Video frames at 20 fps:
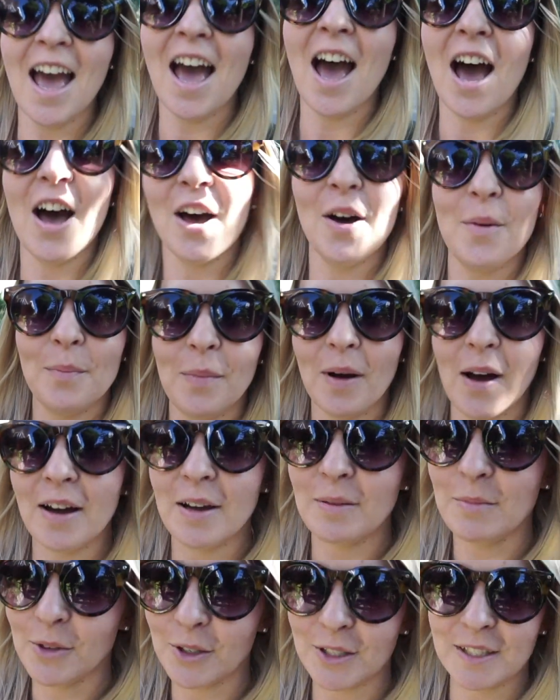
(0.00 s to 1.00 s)
But
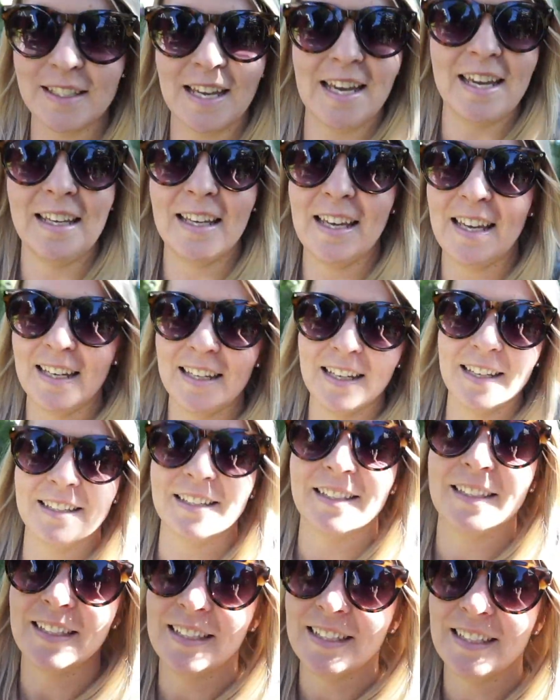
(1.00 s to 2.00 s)
I'm not staying in
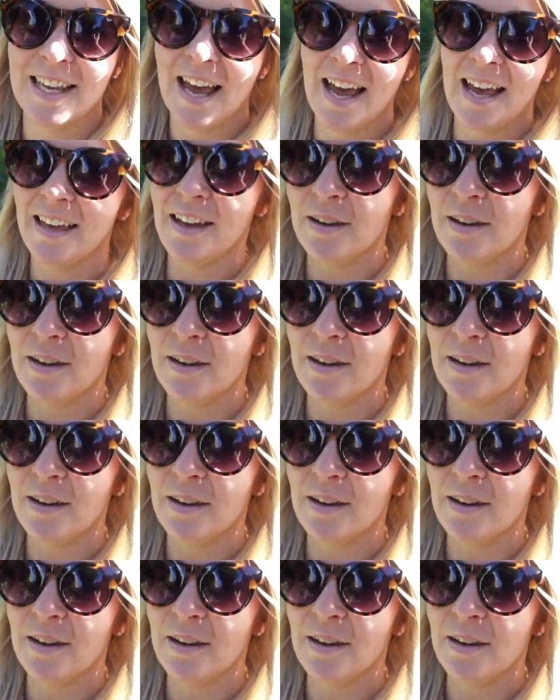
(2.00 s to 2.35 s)
London today.